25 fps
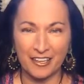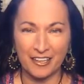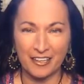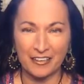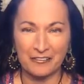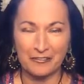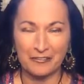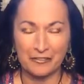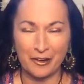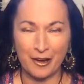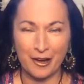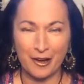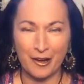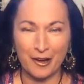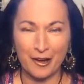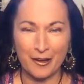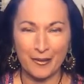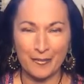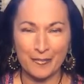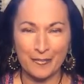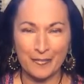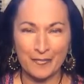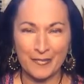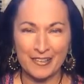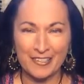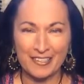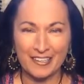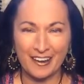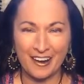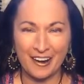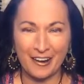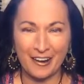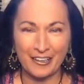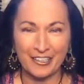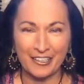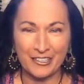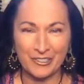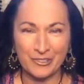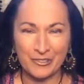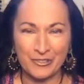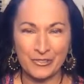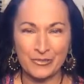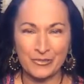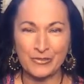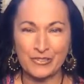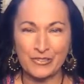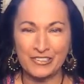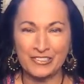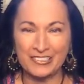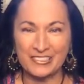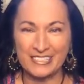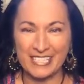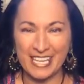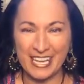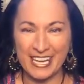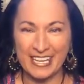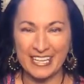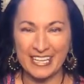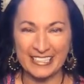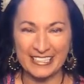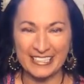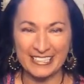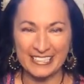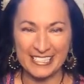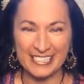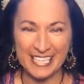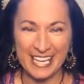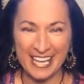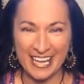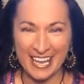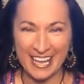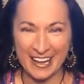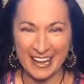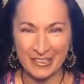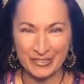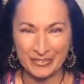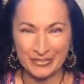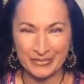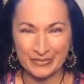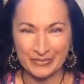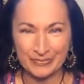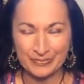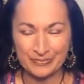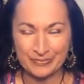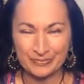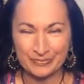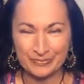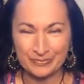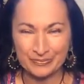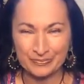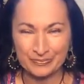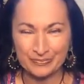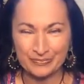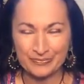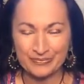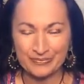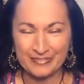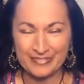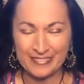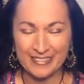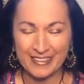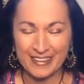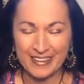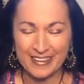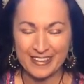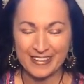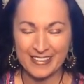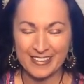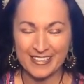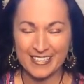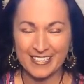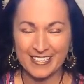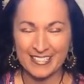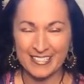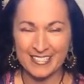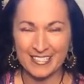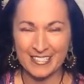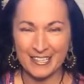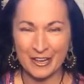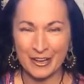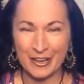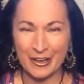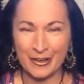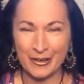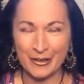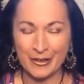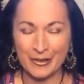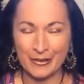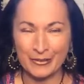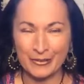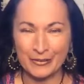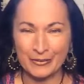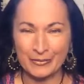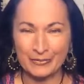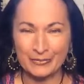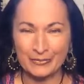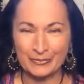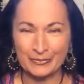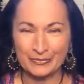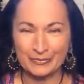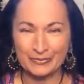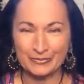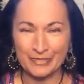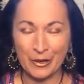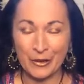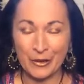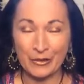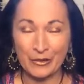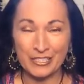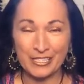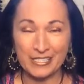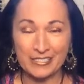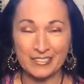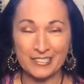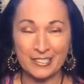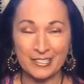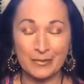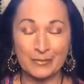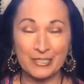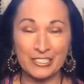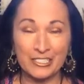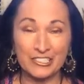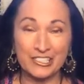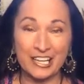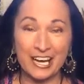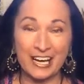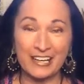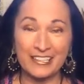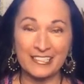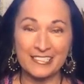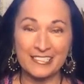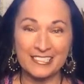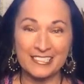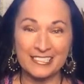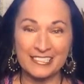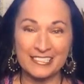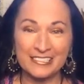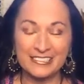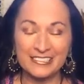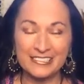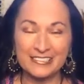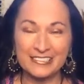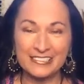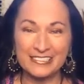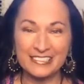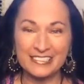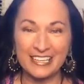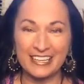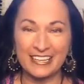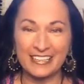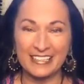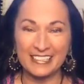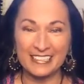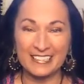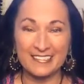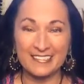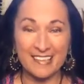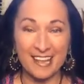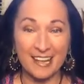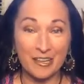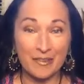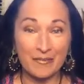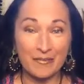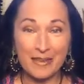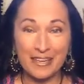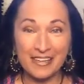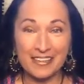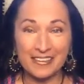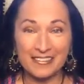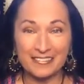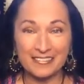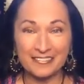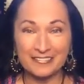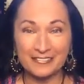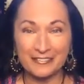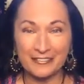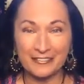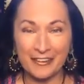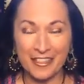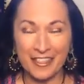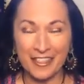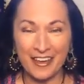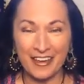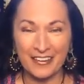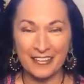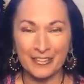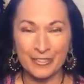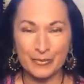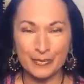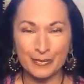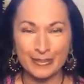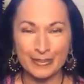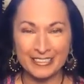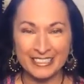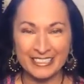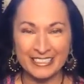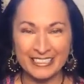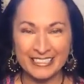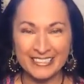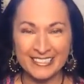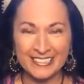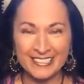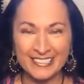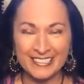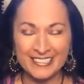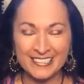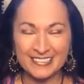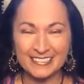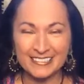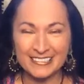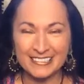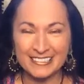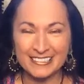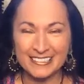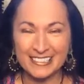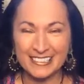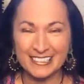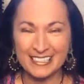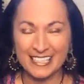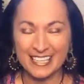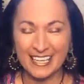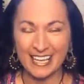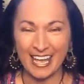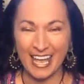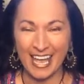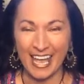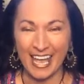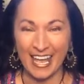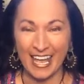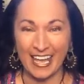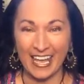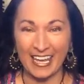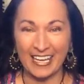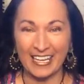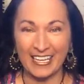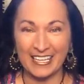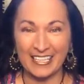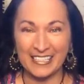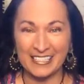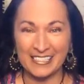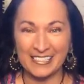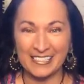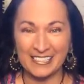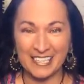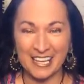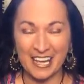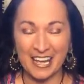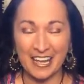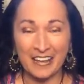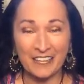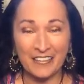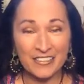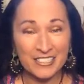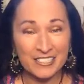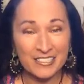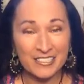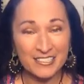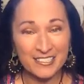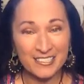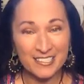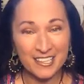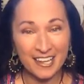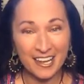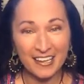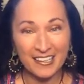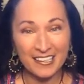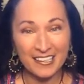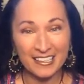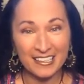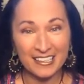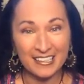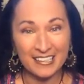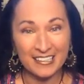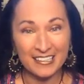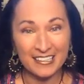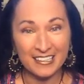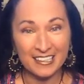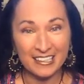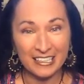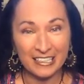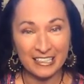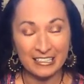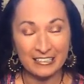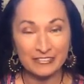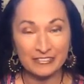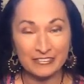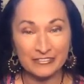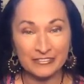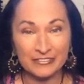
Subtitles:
from our usual day in and day out. So, holding so much gratitude and excitement for that experience. And I haven't decided if